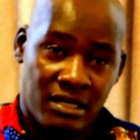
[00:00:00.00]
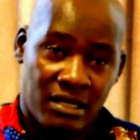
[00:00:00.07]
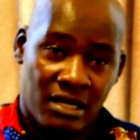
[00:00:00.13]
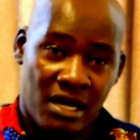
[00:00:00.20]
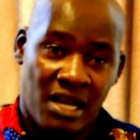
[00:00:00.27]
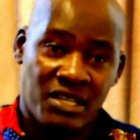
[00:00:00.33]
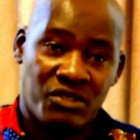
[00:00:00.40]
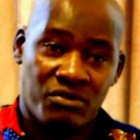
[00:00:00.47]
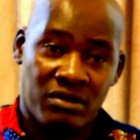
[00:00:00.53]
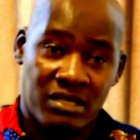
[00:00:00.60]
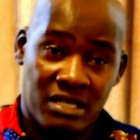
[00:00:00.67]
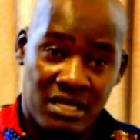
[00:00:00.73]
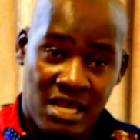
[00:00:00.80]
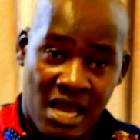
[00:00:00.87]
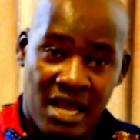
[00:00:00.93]
her
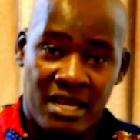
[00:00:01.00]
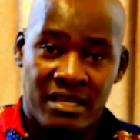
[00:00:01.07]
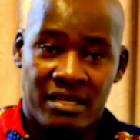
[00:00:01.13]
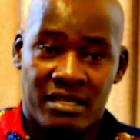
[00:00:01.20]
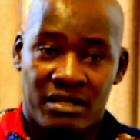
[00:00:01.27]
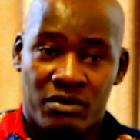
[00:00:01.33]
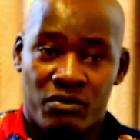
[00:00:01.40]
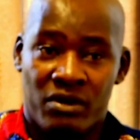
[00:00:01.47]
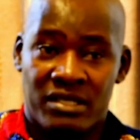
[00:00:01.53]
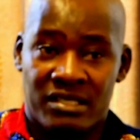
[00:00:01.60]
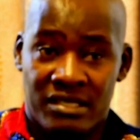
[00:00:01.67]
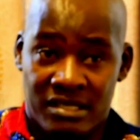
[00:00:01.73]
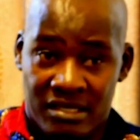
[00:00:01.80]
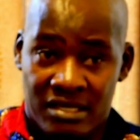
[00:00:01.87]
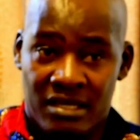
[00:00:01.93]
sweet dad was
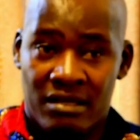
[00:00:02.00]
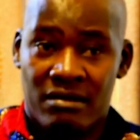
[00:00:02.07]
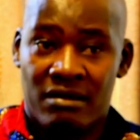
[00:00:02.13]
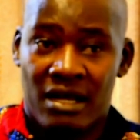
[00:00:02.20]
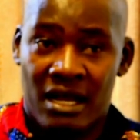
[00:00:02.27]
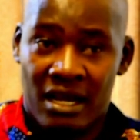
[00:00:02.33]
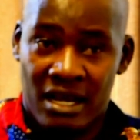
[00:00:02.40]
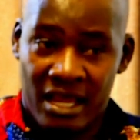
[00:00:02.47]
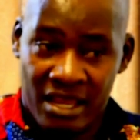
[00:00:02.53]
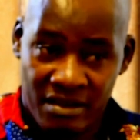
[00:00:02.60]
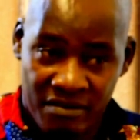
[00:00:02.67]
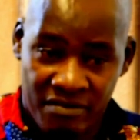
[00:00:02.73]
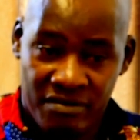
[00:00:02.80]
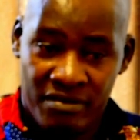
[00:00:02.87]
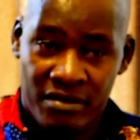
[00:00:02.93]
still
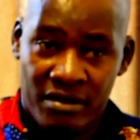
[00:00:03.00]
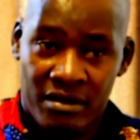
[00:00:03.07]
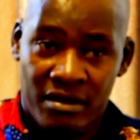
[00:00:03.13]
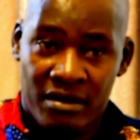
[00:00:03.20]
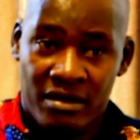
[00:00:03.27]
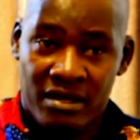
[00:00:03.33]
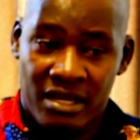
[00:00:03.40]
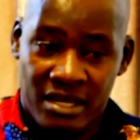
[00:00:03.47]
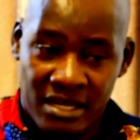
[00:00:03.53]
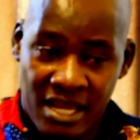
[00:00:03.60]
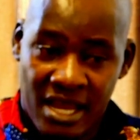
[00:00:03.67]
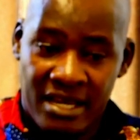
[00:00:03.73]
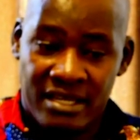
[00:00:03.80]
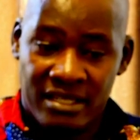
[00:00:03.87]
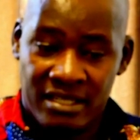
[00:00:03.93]
alive. The
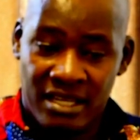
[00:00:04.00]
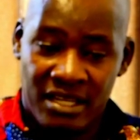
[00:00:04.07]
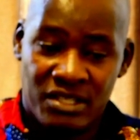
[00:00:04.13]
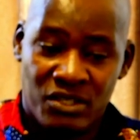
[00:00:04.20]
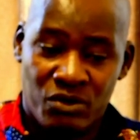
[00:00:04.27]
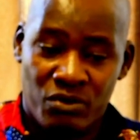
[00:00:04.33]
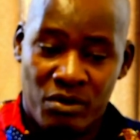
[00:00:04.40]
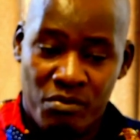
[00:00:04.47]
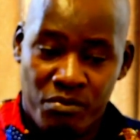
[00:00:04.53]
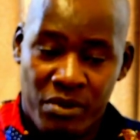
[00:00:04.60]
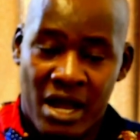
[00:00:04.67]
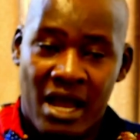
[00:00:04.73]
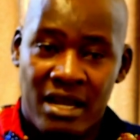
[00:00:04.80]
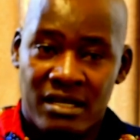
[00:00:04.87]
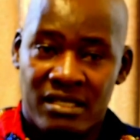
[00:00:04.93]
dad gets to
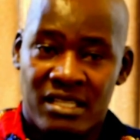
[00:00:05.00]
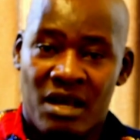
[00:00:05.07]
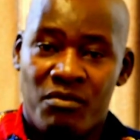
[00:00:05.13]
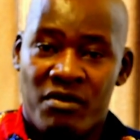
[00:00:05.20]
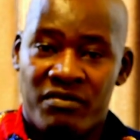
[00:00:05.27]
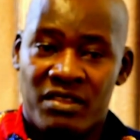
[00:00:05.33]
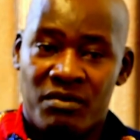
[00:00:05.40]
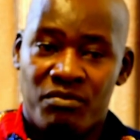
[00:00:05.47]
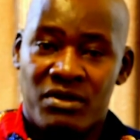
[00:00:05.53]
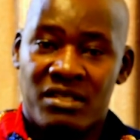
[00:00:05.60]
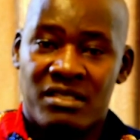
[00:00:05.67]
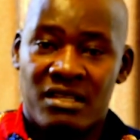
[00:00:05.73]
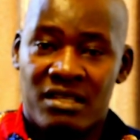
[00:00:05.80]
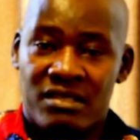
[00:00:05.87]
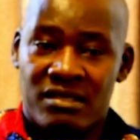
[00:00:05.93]
impart some of the
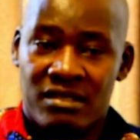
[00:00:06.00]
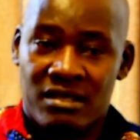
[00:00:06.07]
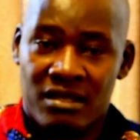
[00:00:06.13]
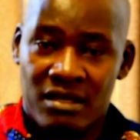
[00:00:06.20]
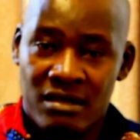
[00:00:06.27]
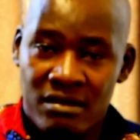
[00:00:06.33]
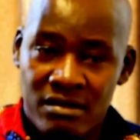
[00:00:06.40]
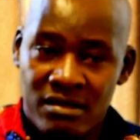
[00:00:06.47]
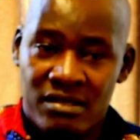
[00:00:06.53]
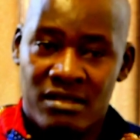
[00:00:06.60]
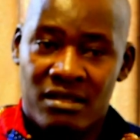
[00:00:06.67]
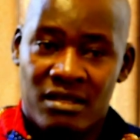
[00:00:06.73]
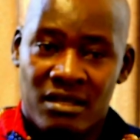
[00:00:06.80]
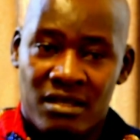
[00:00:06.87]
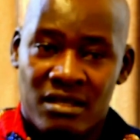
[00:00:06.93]
business
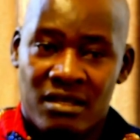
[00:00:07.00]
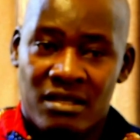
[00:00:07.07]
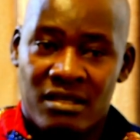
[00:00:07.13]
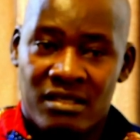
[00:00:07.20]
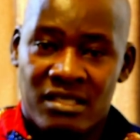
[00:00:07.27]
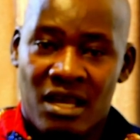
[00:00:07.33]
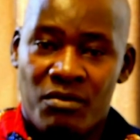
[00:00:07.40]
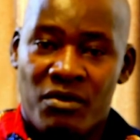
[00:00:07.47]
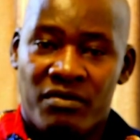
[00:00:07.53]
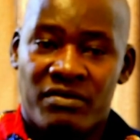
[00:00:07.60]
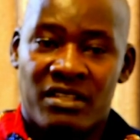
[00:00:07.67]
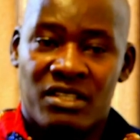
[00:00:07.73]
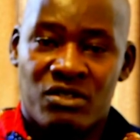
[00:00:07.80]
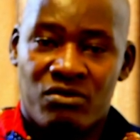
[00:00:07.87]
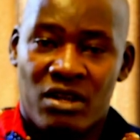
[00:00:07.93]
skills, some
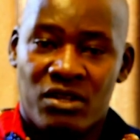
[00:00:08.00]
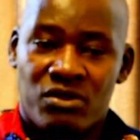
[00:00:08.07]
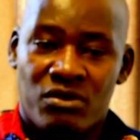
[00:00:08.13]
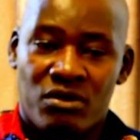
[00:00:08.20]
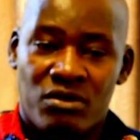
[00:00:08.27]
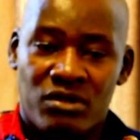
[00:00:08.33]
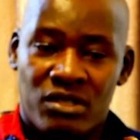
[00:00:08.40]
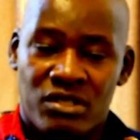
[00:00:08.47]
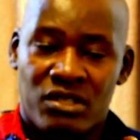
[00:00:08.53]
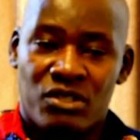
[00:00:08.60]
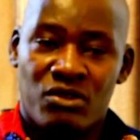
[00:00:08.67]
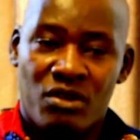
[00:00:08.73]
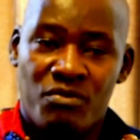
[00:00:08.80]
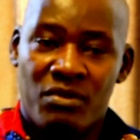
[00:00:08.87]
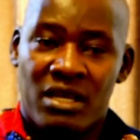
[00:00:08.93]
of the structural
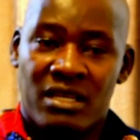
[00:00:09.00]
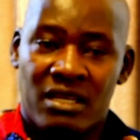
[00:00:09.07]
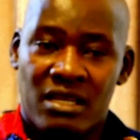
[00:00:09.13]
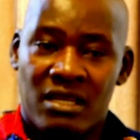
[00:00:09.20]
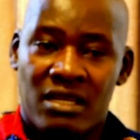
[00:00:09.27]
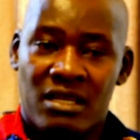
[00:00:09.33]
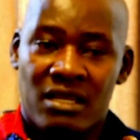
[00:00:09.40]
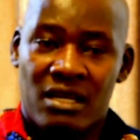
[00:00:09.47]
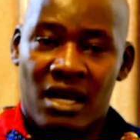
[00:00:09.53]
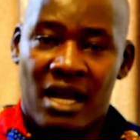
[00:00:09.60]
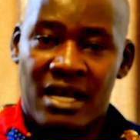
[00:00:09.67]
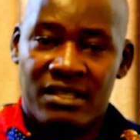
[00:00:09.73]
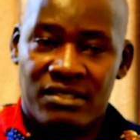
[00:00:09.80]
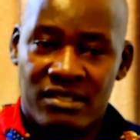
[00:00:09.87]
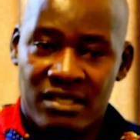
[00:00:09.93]
decision-making
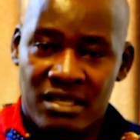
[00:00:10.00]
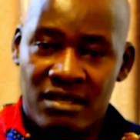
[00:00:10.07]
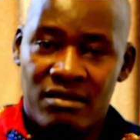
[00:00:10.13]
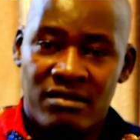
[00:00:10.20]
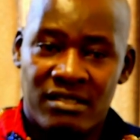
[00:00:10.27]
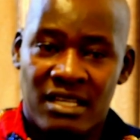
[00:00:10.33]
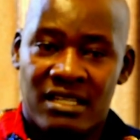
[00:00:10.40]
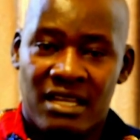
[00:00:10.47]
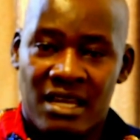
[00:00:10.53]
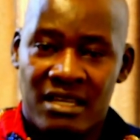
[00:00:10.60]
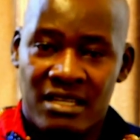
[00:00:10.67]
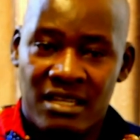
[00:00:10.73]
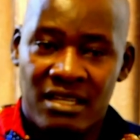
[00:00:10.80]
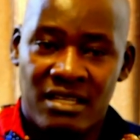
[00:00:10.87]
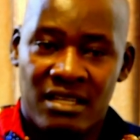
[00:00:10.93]
skills that are
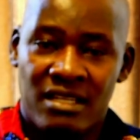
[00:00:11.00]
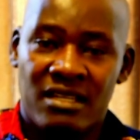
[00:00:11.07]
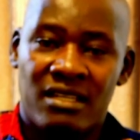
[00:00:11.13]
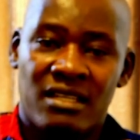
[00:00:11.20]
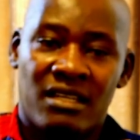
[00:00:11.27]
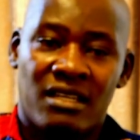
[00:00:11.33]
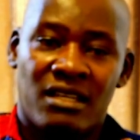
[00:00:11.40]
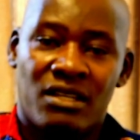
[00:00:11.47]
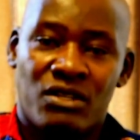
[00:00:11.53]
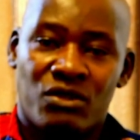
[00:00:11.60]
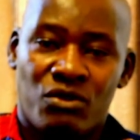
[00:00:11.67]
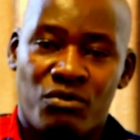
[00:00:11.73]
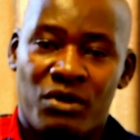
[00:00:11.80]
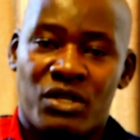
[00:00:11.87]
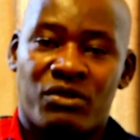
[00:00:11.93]
needed
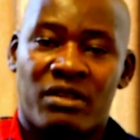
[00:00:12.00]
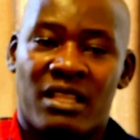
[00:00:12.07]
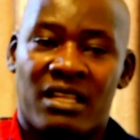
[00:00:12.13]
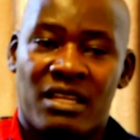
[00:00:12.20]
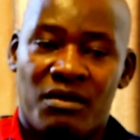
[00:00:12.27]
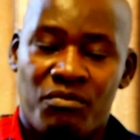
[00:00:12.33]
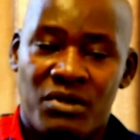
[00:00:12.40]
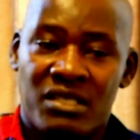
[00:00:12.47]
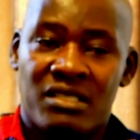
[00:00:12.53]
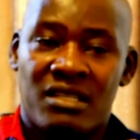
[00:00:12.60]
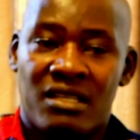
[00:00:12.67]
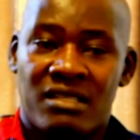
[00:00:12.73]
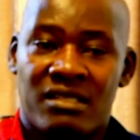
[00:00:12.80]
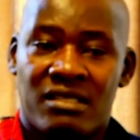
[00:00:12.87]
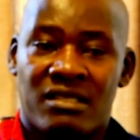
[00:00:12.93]
to make sure that the
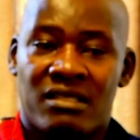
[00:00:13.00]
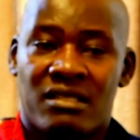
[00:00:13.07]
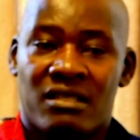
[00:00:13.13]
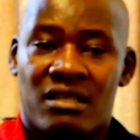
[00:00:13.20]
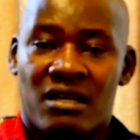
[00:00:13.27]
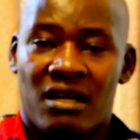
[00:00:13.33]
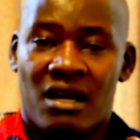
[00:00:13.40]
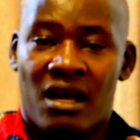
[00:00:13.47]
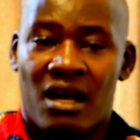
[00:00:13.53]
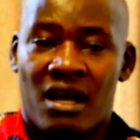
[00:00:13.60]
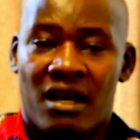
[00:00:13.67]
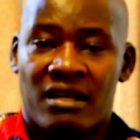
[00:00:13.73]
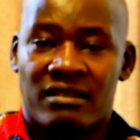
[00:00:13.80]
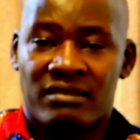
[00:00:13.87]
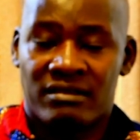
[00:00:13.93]
business
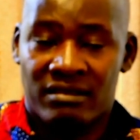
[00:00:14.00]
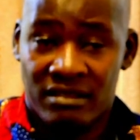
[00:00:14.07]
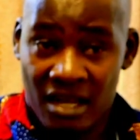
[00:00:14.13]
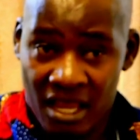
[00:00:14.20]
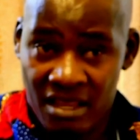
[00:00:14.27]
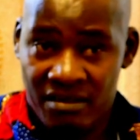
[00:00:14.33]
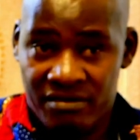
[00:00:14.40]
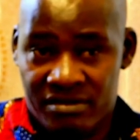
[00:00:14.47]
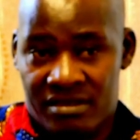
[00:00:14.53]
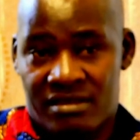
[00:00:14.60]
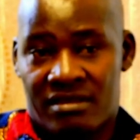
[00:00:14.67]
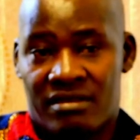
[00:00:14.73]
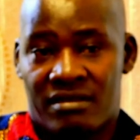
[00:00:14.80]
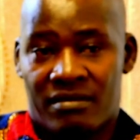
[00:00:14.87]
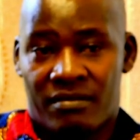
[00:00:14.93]

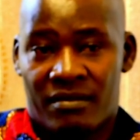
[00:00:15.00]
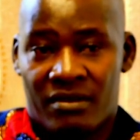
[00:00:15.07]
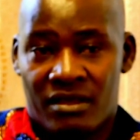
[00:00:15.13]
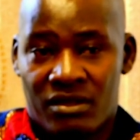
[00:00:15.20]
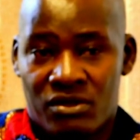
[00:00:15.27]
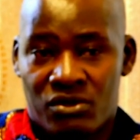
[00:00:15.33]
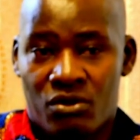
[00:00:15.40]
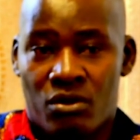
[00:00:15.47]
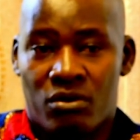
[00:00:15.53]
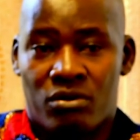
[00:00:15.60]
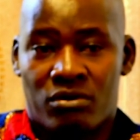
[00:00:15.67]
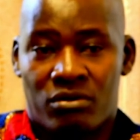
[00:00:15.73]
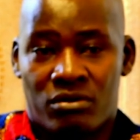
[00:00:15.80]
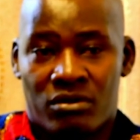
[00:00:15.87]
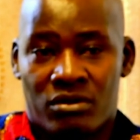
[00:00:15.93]
thrives. So,